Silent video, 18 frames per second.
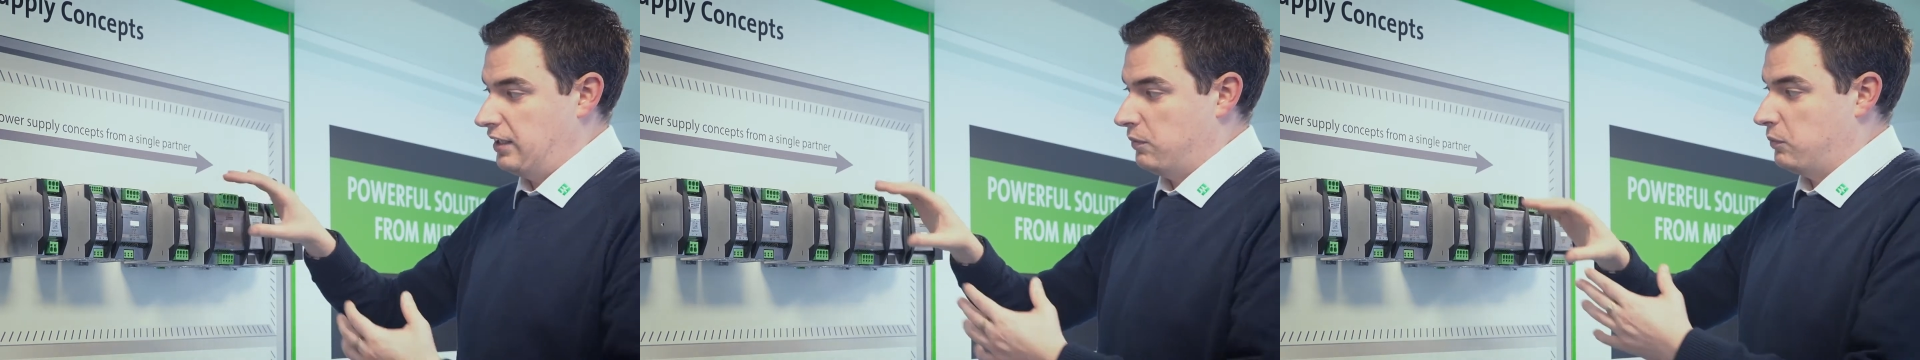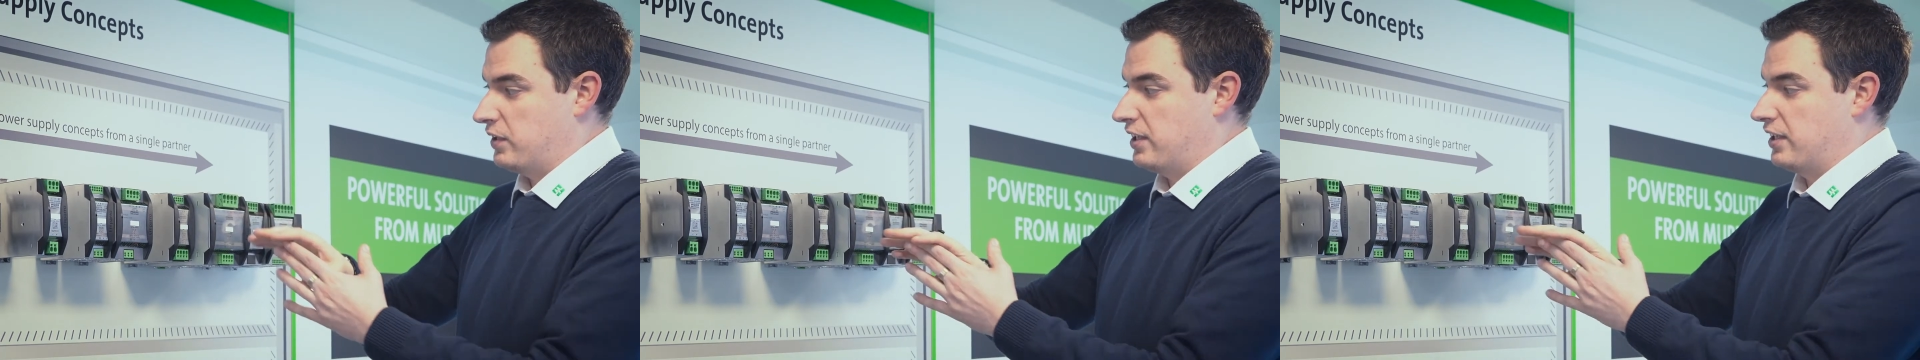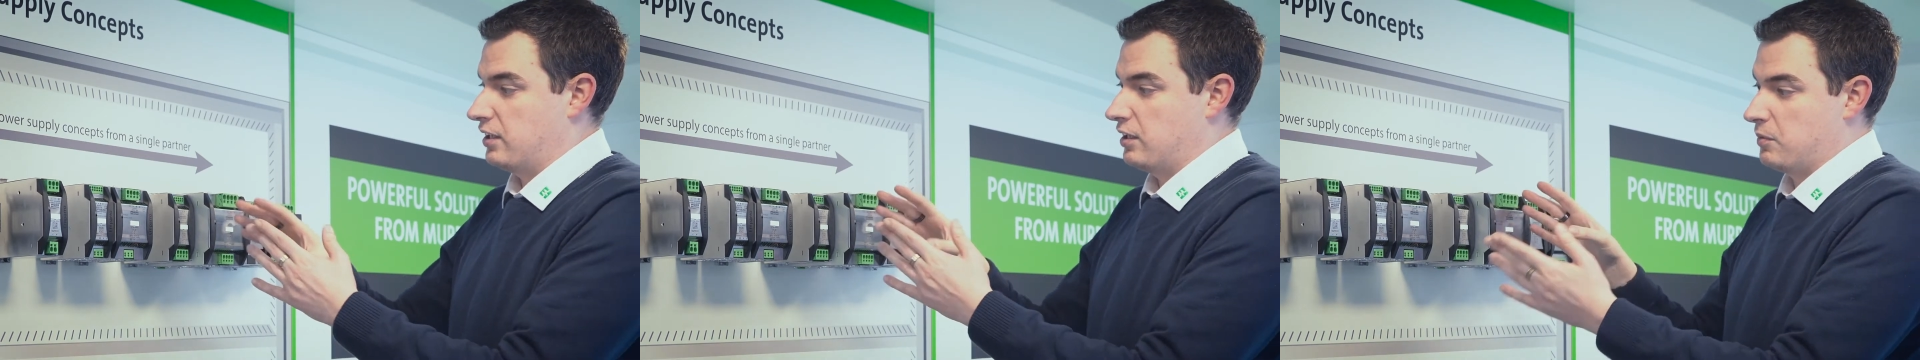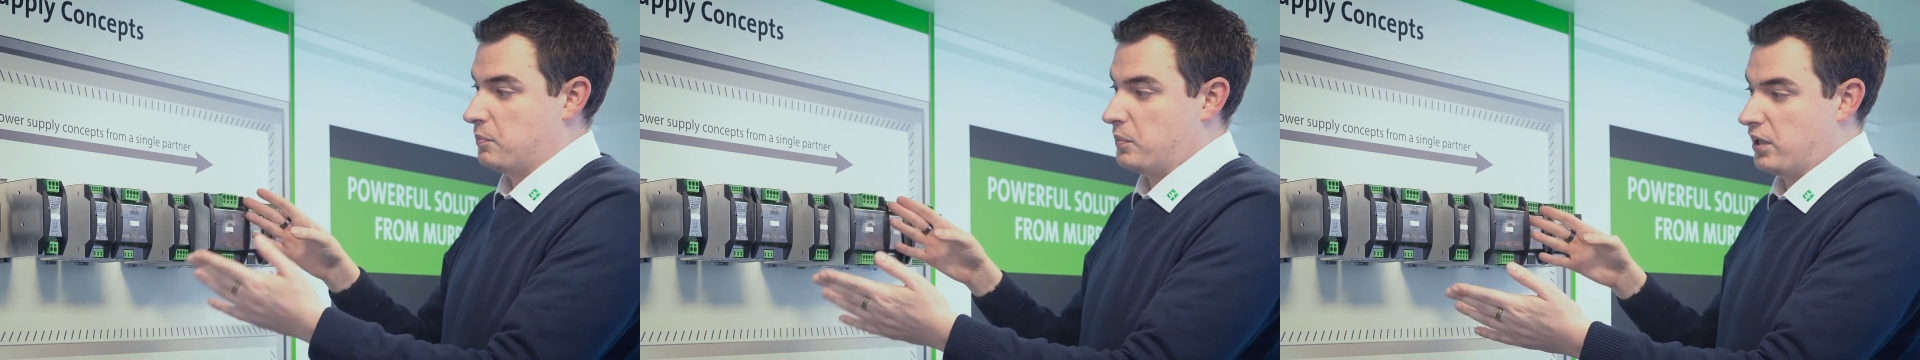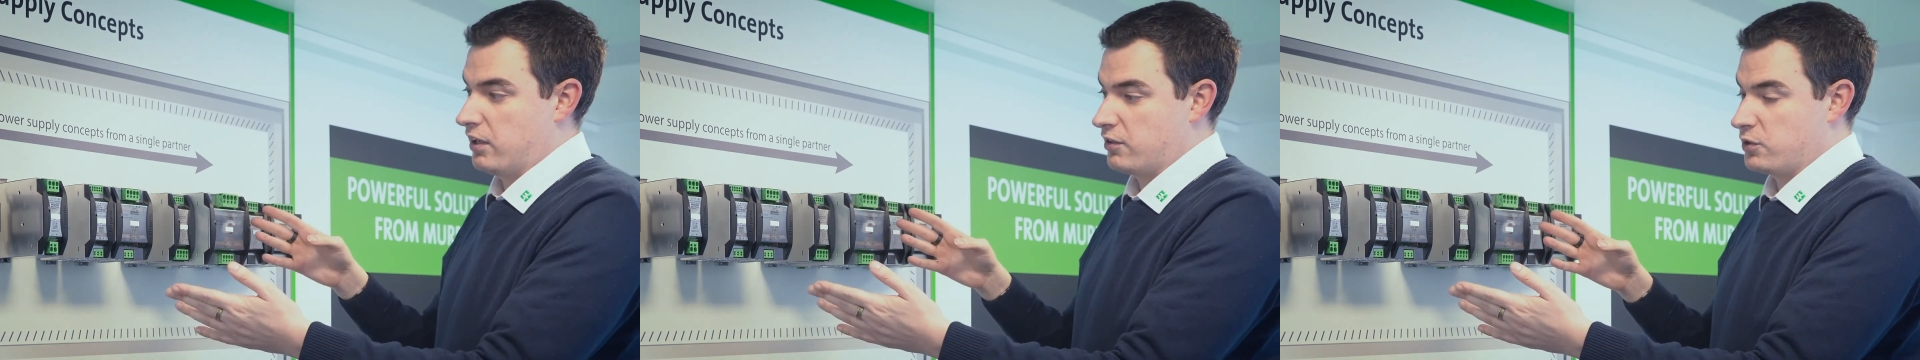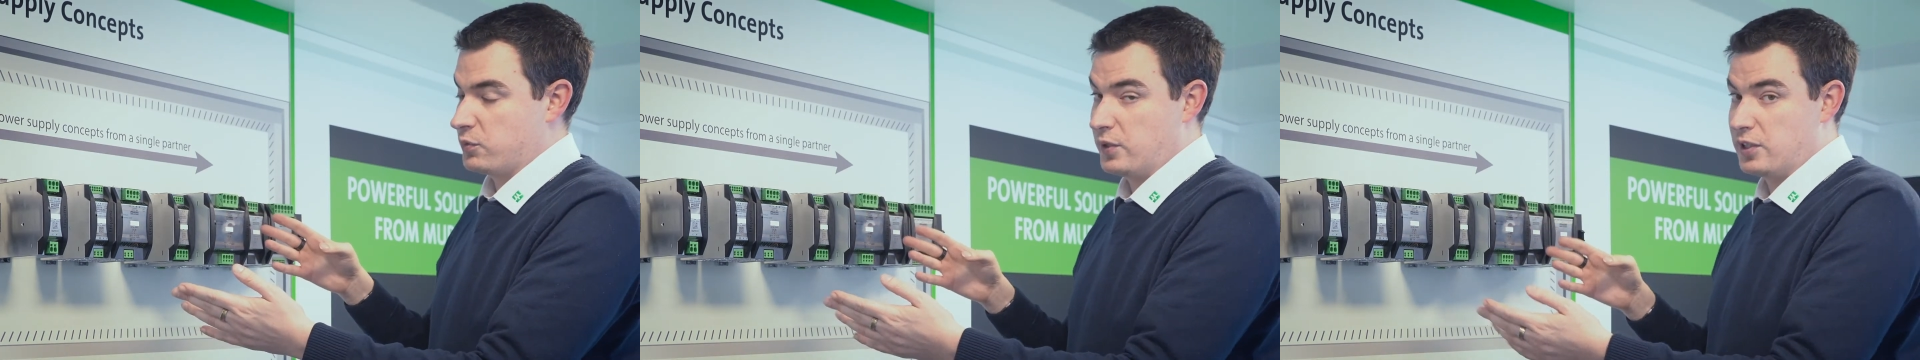within an
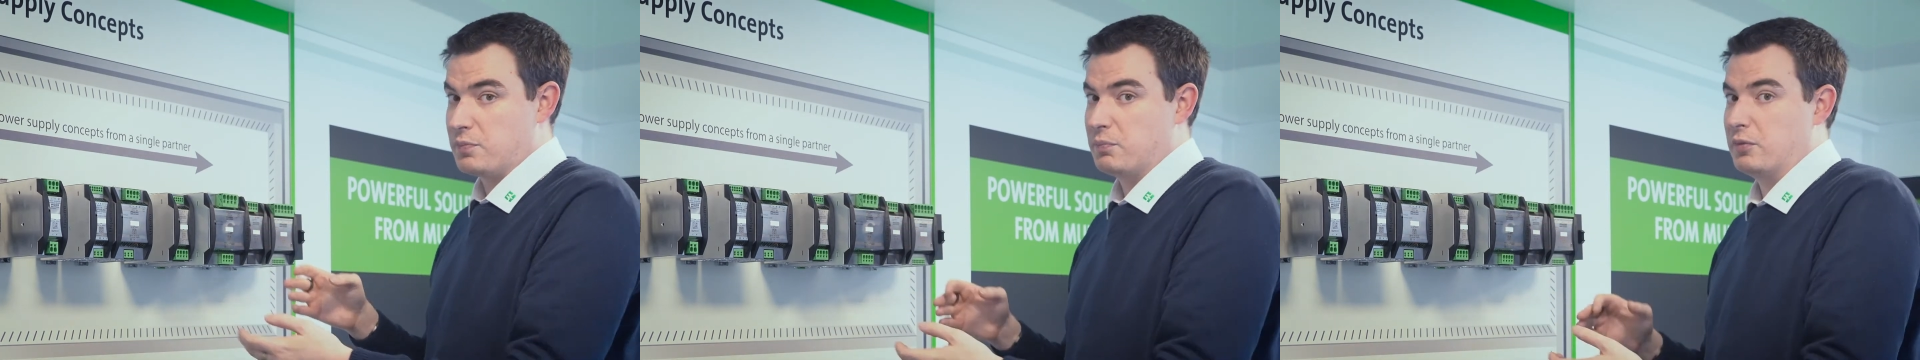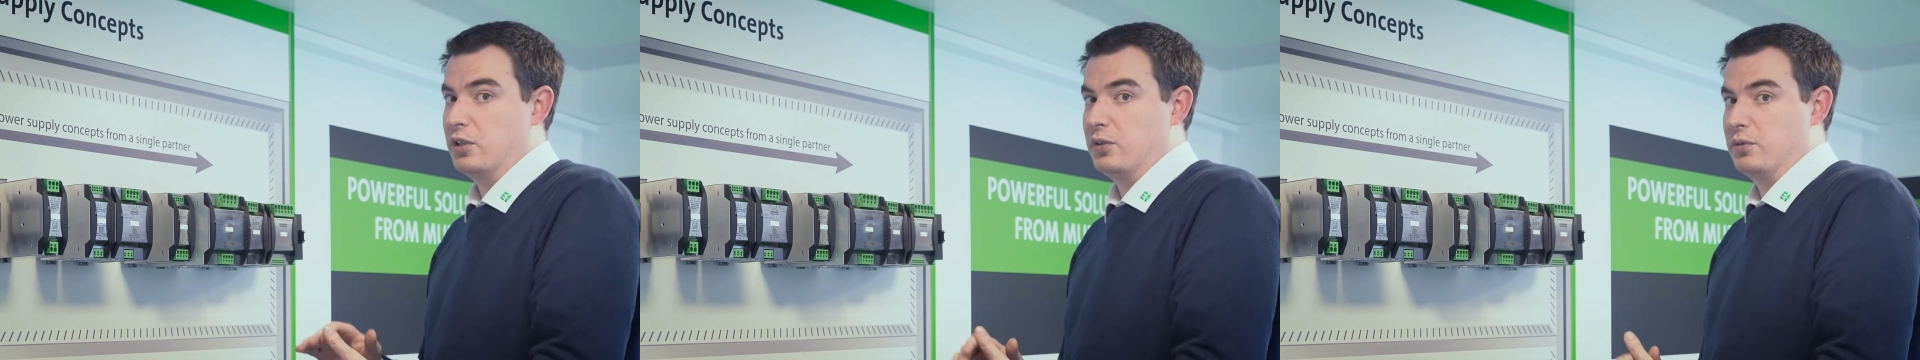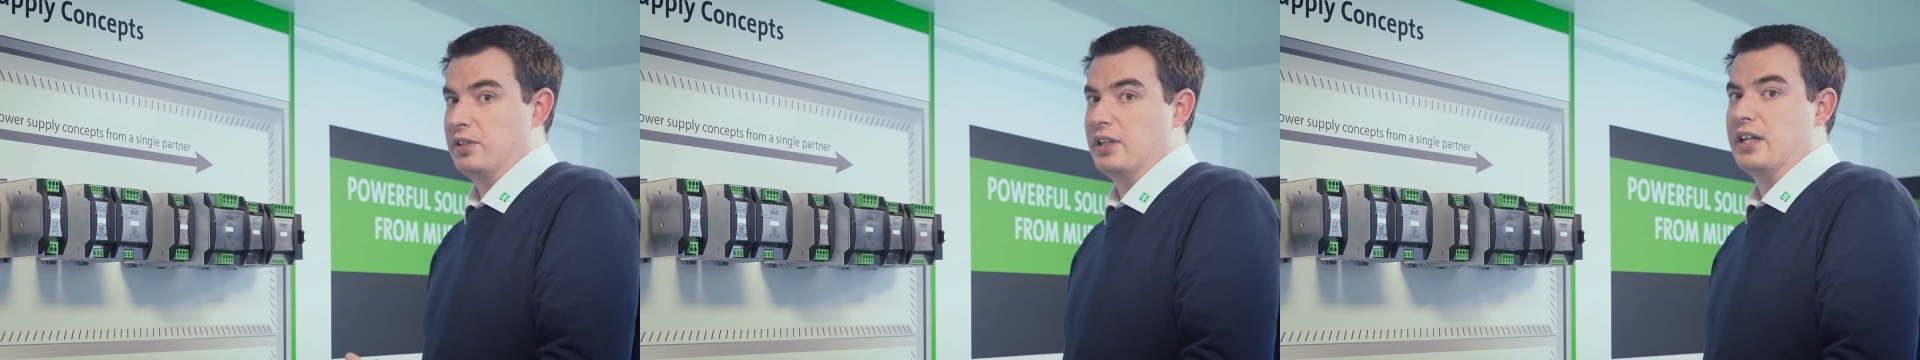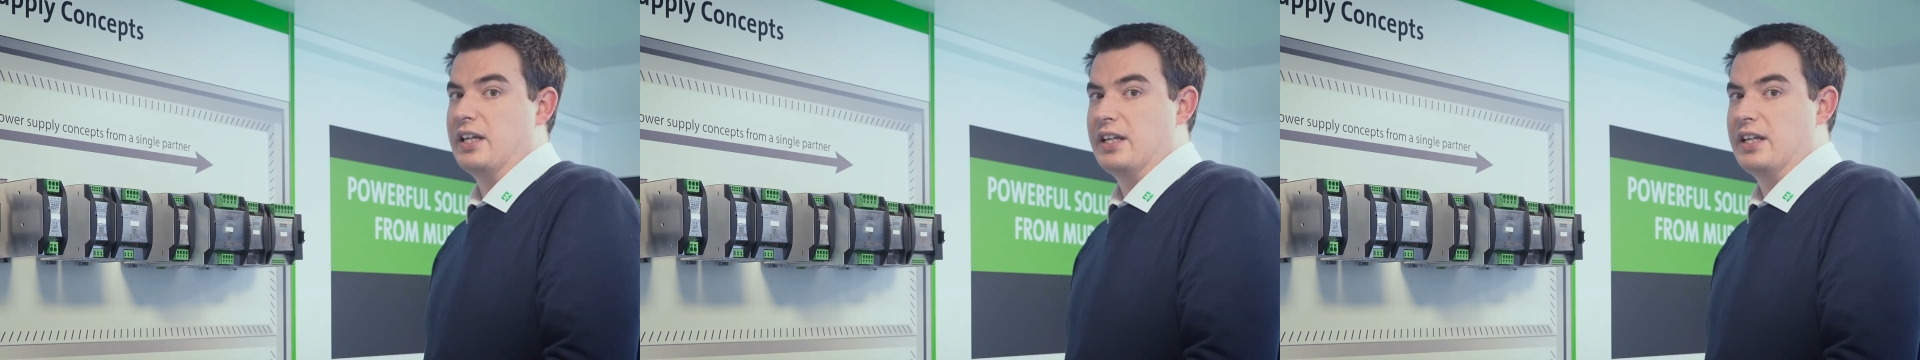Emparo switch mode